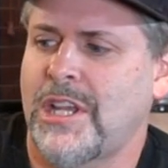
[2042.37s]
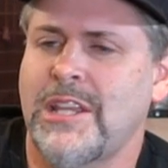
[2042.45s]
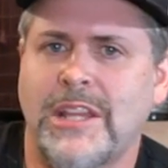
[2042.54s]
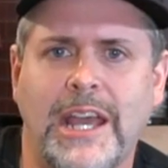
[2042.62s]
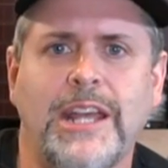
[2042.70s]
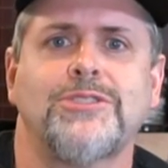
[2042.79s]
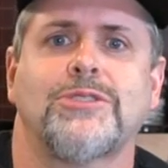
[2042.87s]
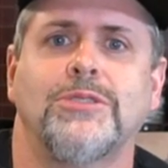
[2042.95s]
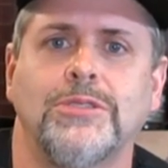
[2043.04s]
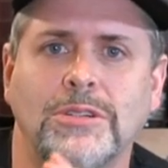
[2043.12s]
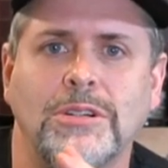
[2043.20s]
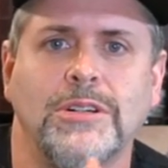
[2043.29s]
Hey, that's
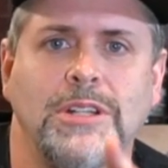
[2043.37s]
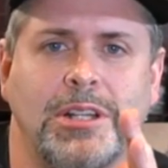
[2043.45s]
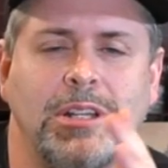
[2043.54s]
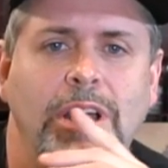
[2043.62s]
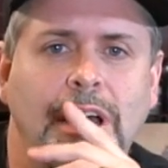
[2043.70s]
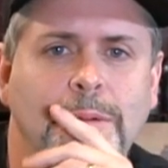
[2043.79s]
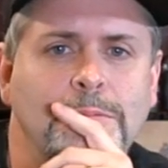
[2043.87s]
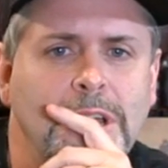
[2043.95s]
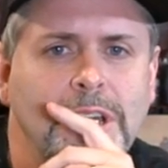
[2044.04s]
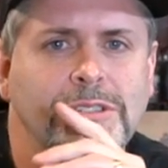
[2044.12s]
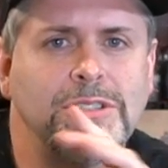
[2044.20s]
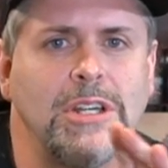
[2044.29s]
cool.
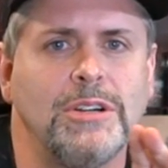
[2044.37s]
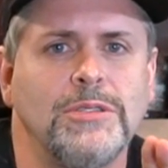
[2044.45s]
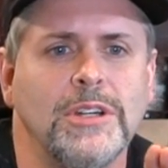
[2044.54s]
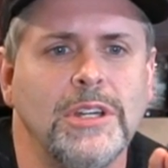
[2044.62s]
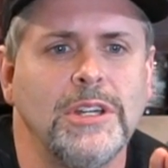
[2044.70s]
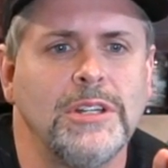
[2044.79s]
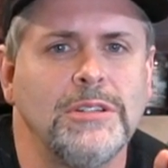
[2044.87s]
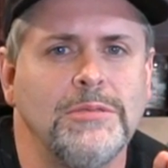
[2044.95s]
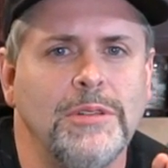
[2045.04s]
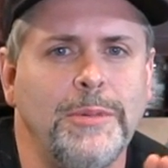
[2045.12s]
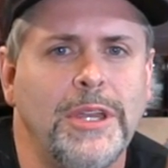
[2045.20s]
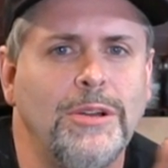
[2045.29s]
So
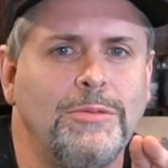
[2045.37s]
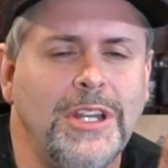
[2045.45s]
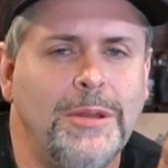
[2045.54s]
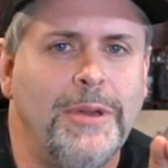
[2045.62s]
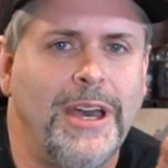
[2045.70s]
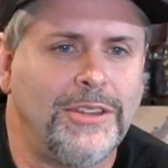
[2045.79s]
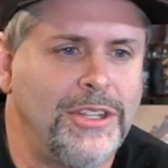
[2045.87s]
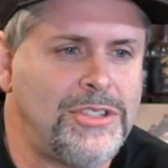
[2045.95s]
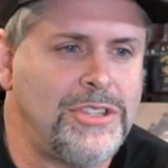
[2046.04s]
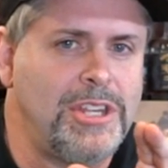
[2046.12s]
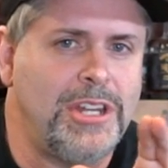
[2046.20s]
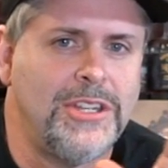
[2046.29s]
let me go read about this.
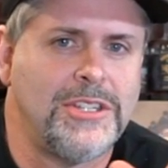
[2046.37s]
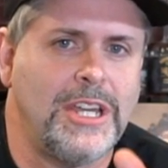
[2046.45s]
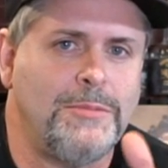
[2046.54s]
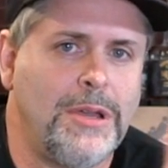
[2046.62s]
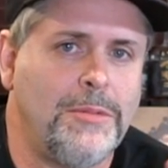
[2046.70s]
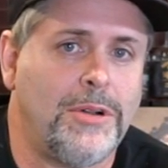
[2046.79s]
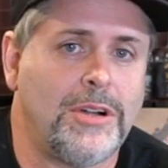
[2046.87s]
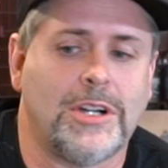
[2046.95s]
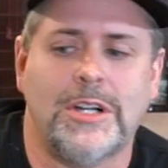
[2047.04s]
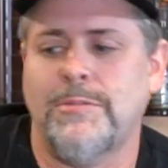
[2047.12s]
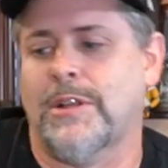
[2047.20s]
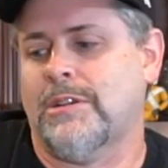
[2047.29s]
It said designed by Mark
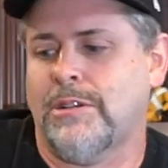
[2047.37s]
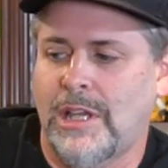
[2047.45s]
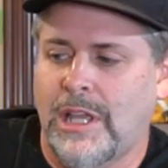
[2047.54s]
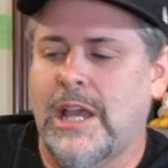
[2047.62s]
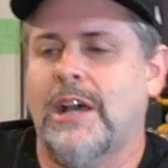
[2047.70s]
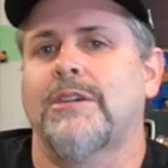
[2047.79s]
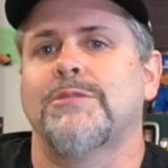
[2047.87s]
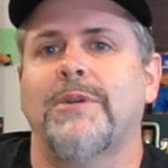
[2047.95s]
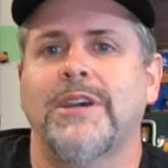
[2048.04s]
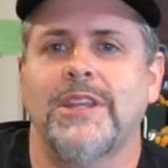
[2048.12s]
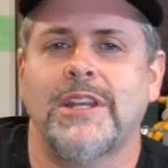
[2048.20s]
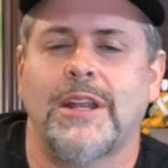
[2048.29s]
Herman. Like, okay, yeah. Because
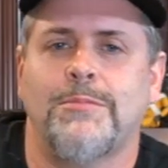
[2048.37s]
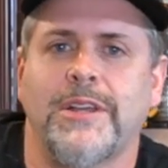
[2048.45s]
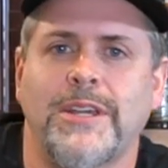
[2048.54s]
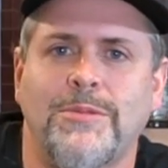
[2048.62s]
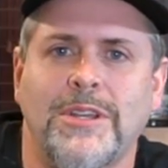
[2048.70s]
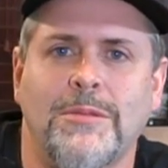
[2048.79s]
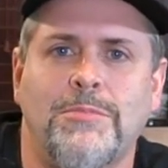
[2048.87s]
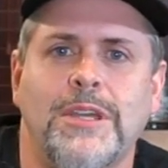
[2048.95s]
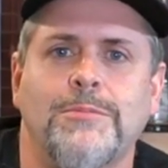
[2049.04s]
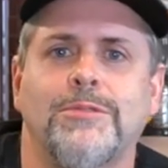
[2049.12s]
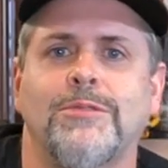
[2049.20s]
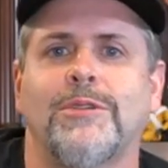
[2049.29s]
by then I'd played We the
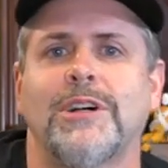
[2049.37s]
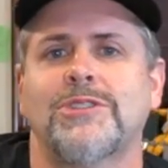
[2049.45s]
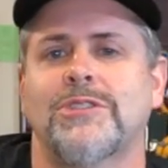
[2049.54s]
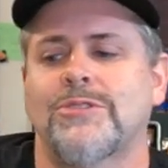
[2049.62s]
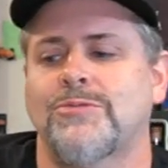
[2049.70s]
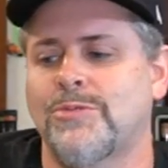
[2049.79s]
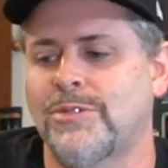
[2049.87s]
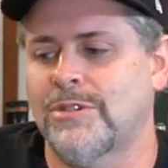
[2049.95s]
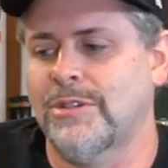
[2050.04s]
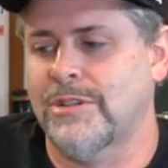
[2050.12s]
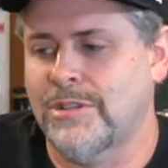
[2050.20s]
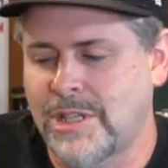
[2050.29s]
People, Washington's War,
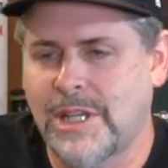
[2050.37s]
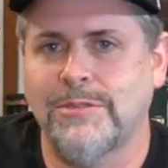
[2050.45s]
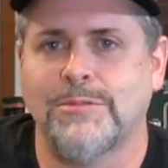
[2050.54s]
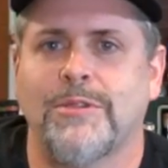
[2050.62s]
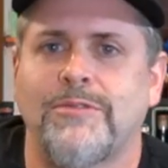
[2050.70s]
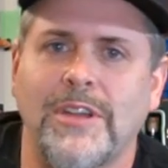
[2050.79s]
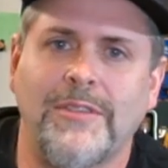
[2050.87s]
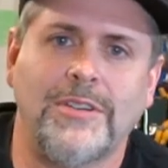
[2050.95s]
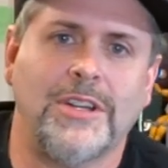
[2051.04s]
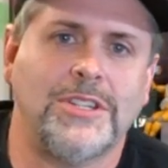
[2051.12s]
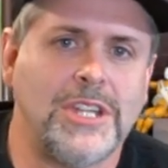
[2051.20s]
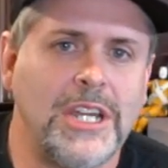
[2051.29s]
and he was my
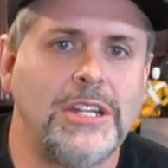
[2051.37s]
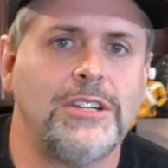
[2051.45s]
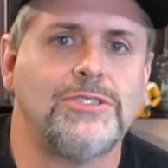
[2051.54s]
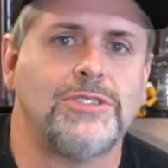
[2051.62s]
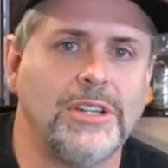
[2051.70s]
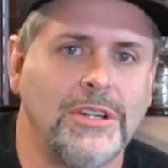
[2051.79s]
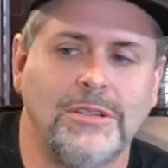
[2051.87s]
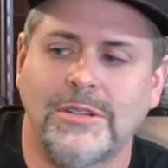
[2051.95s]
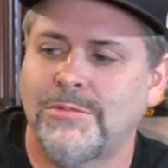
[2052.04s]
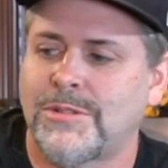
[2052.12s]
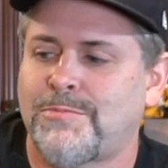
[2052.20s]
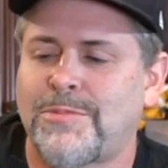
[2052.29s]
favorite designer, so
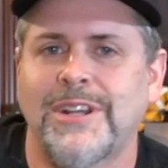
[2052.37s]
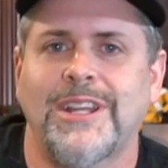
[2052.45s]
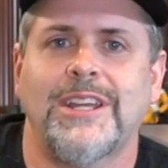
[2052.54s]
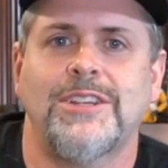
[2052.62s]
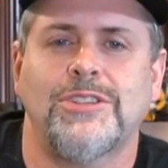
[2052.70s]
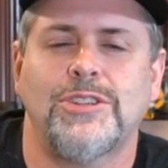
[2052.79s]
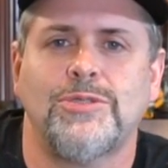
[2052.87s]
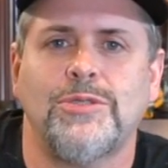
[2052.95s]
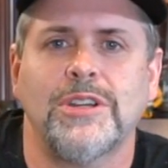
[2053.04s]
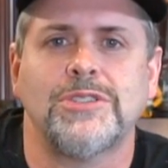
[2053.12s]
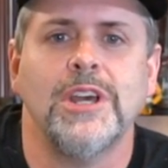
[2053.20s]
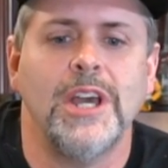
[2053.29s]
it was a pretty easy
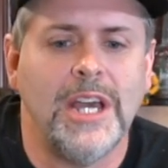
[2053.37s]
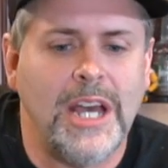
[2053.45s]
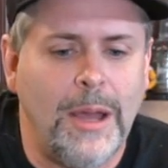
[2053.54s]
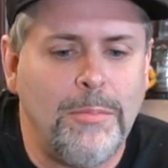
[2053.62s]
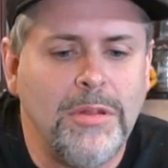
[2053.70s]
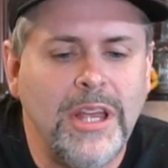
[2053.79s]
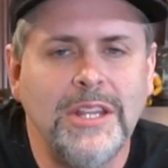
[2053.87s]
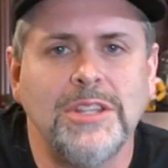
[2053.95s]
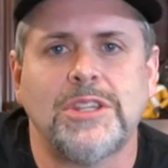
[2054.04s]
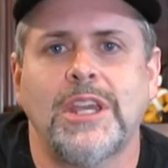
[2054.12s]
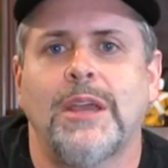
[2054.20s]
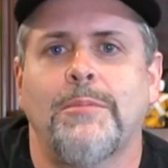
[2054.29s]
choice. I played this
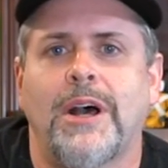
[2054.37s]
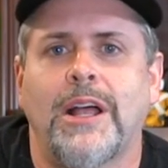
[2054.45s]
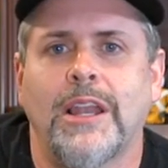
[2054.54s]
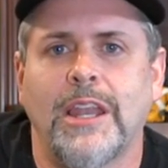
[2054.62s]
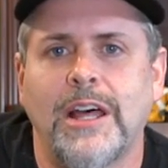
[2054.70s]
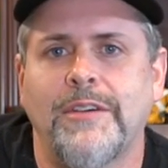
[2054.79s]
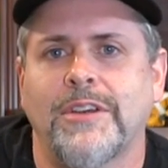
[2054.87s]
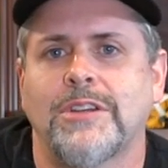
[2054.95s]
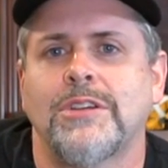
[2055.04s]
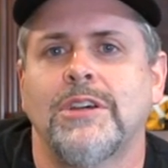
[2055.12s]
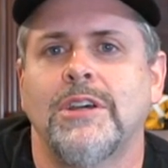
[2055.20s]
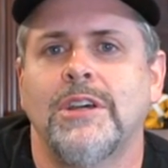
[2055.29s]
game. I love it.